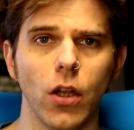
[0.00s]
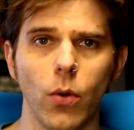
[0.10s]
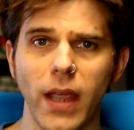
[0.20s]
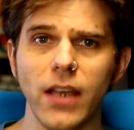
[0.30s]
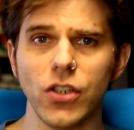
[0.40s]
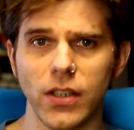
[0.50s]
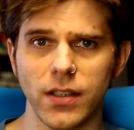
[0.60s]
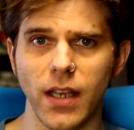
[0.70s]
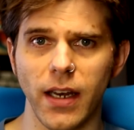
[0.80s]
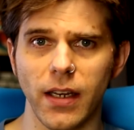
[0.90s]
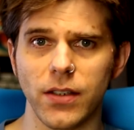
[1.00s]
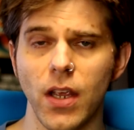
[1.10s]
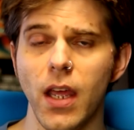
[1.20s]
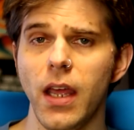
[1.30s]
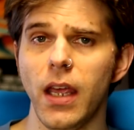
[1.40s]
location settings
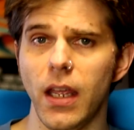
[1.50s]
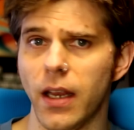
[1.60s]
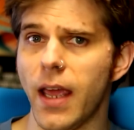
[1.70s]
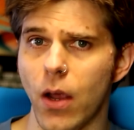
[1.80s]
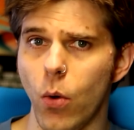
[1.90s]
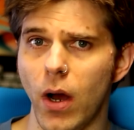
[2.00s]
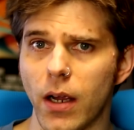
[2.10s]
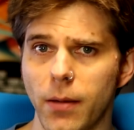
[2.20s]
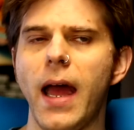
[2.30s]
in Cakewalk.